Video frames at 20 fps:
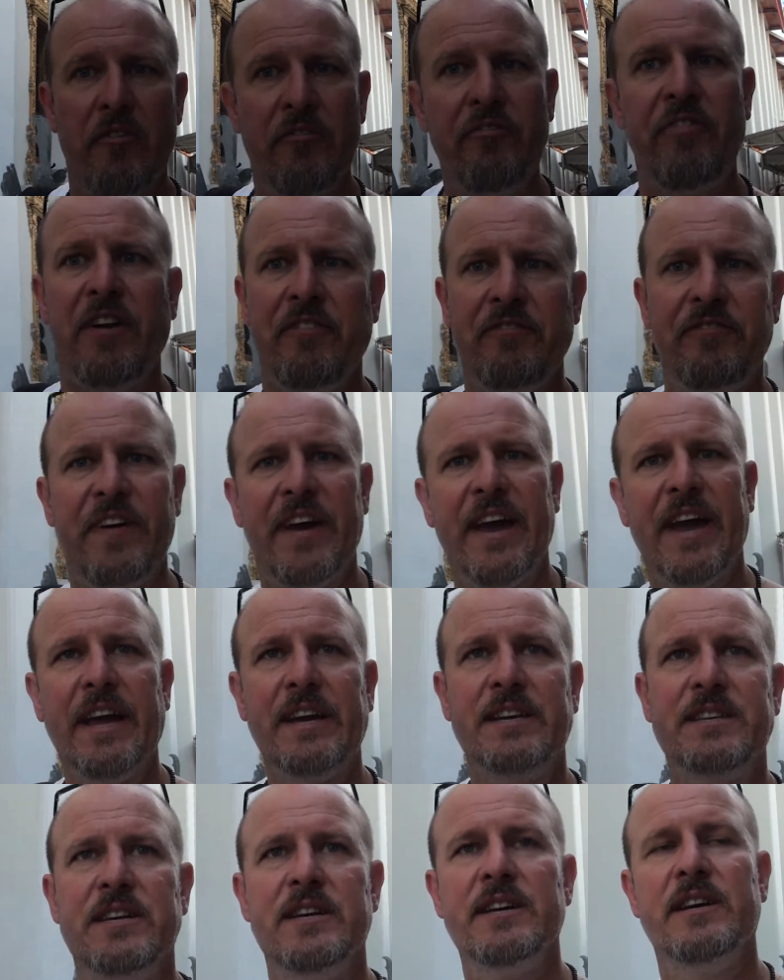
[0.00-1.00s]
Fun
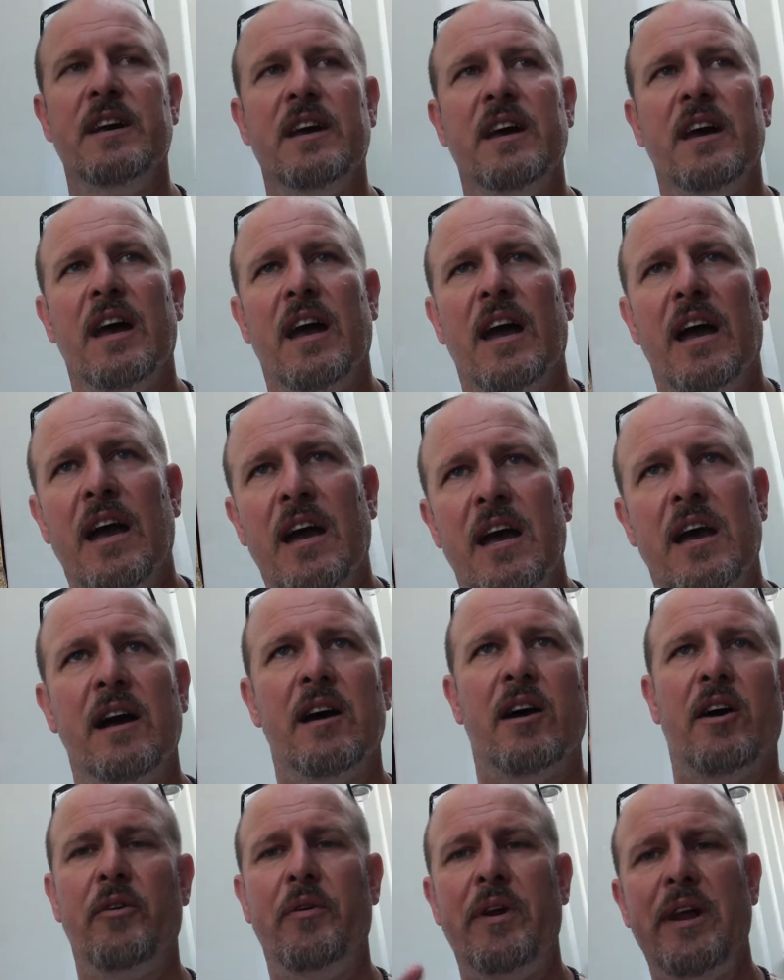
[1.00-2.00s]
fact:
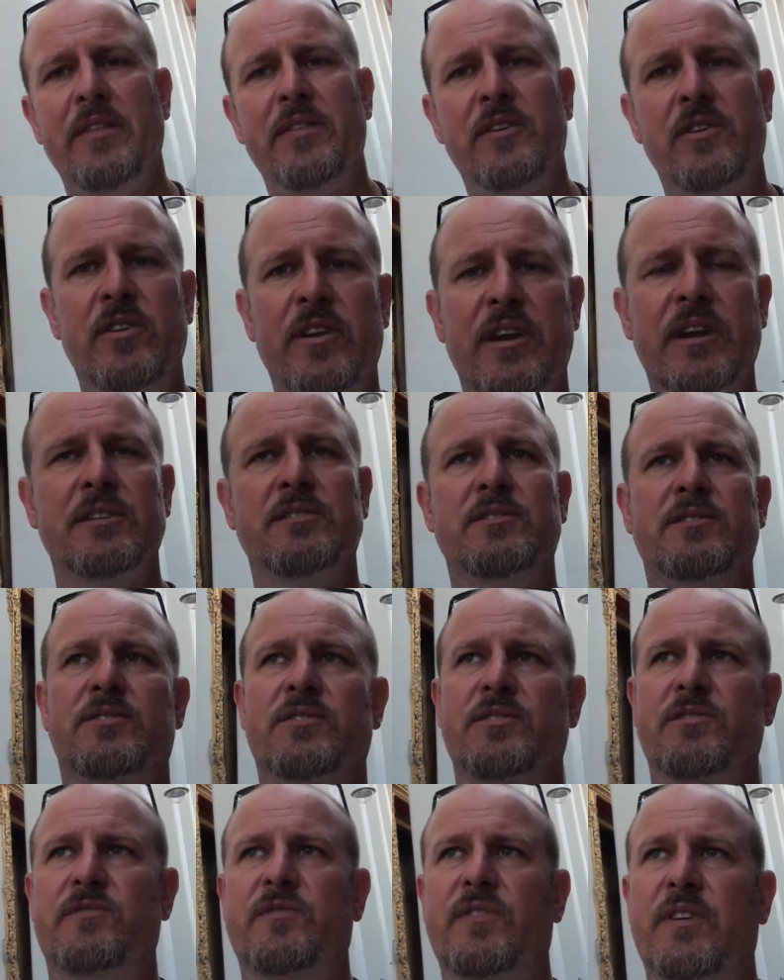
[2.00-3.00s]
around the grounds
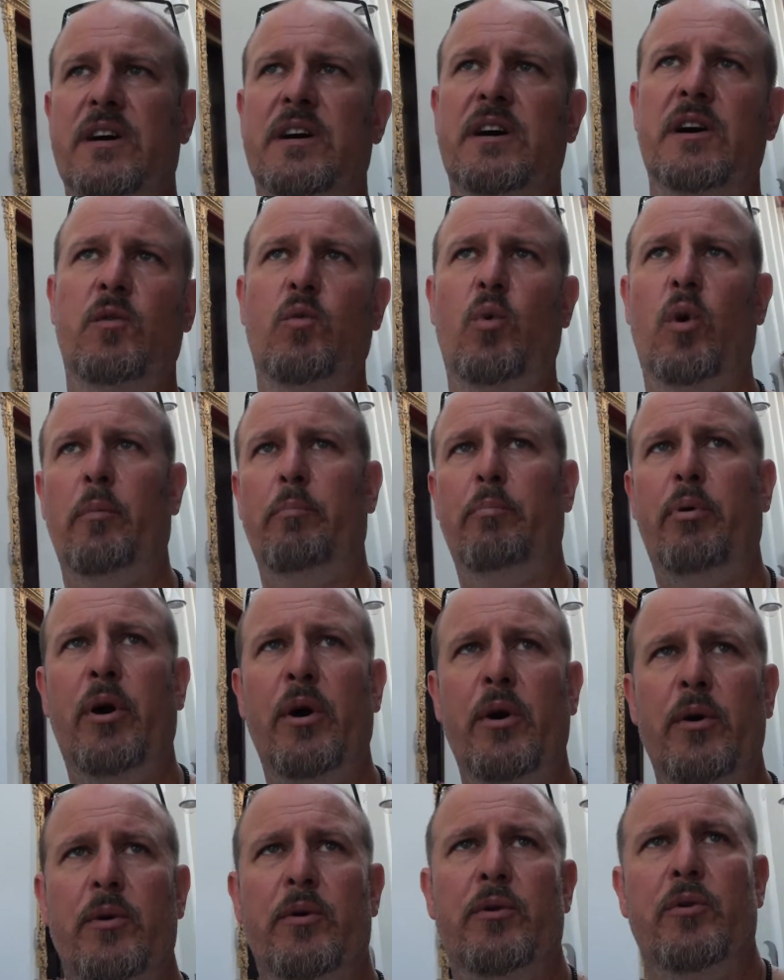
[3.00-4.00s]
of Wat
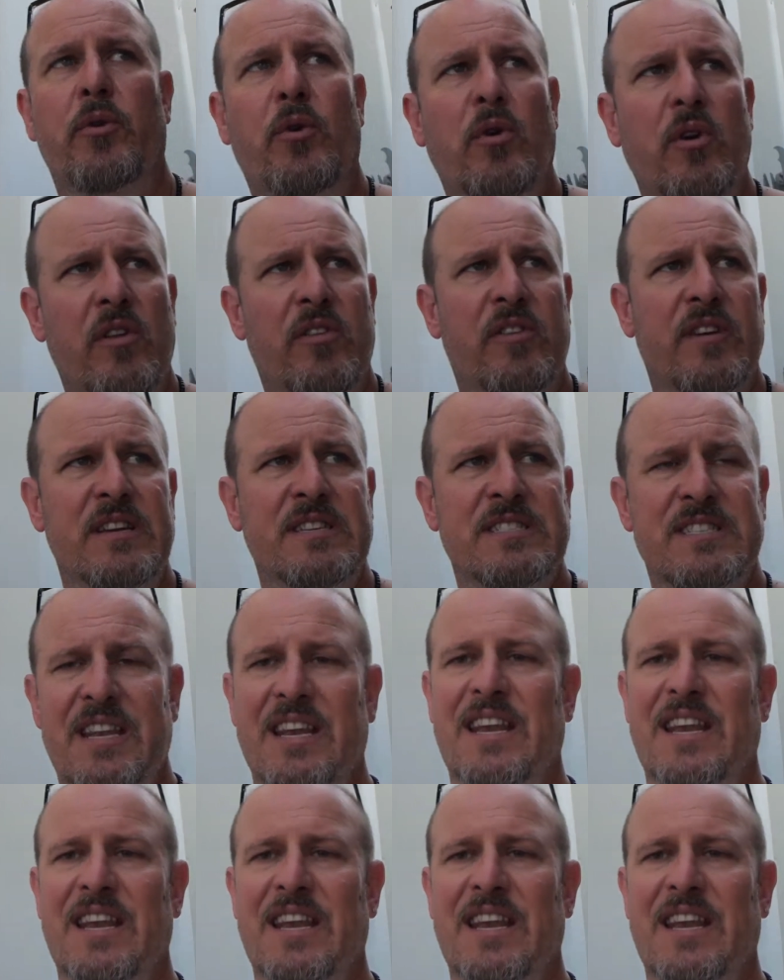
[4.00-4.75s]
Pho are all of these